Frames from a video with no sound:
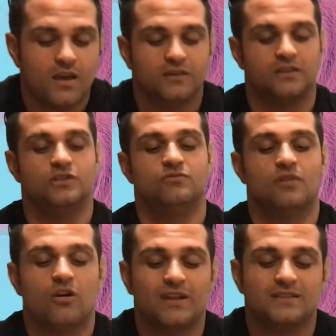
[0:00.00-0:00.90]
Did you
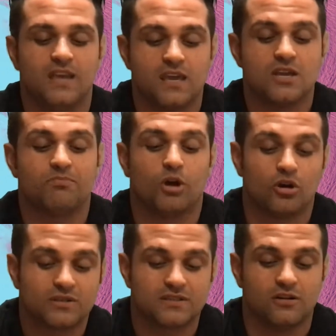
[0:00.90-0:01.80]
know that taking a
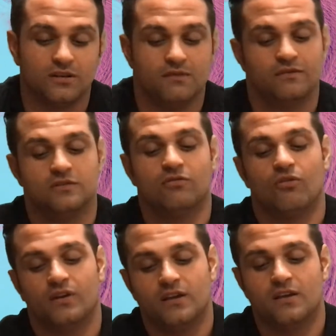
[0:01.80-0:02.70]
personal
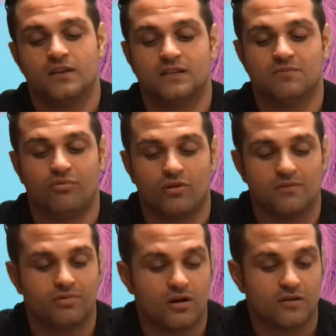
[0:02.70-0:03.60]
inventory is an
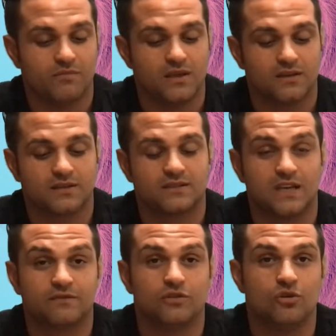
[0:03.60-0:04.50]
important part of being a
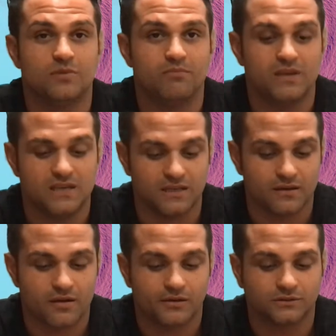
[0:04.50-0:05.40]
successful human being?
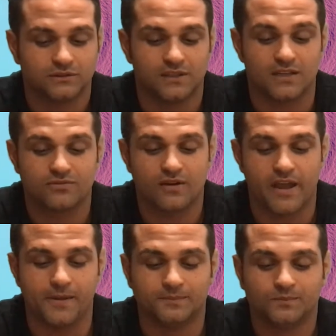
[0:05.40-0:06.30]
That's
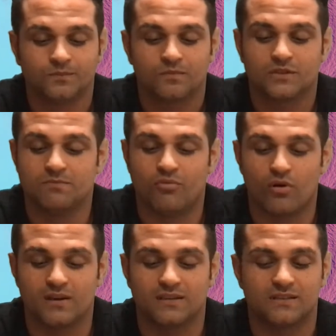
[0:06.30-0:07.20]
right, it's
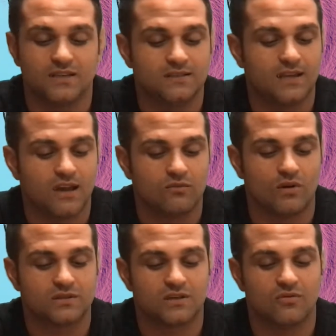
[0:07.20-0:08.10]
important to sit down
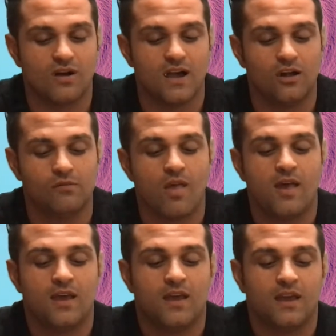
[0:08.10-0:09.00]
once in a while
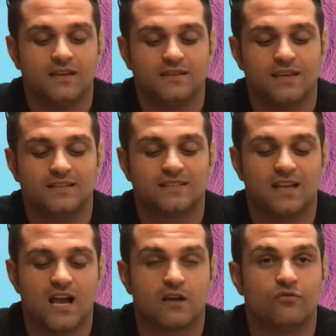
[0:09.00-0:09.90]
and take
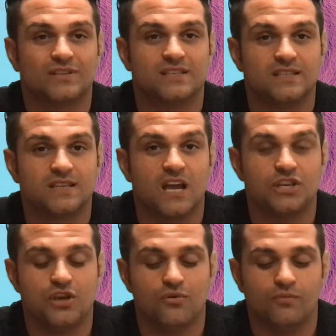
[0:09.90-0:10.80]
stock of what's
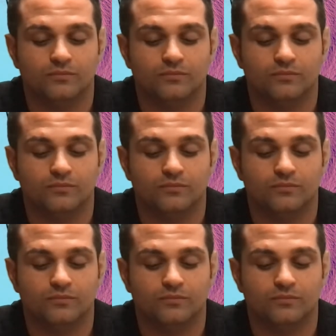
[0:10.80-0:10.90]
inside you.